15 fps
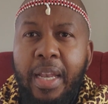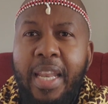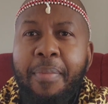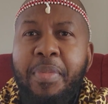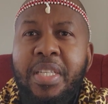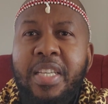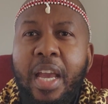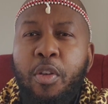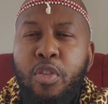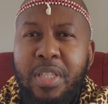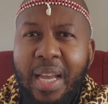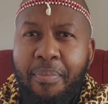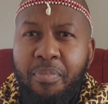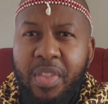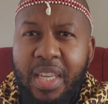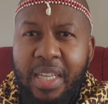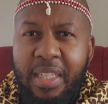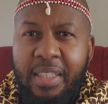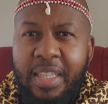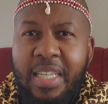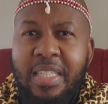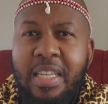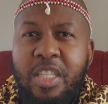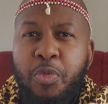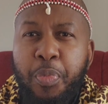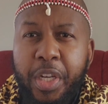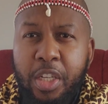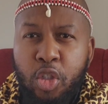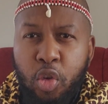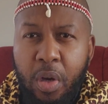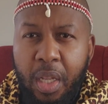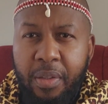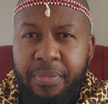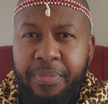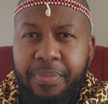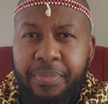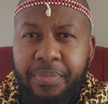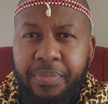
Let me tell you something this is spiritual.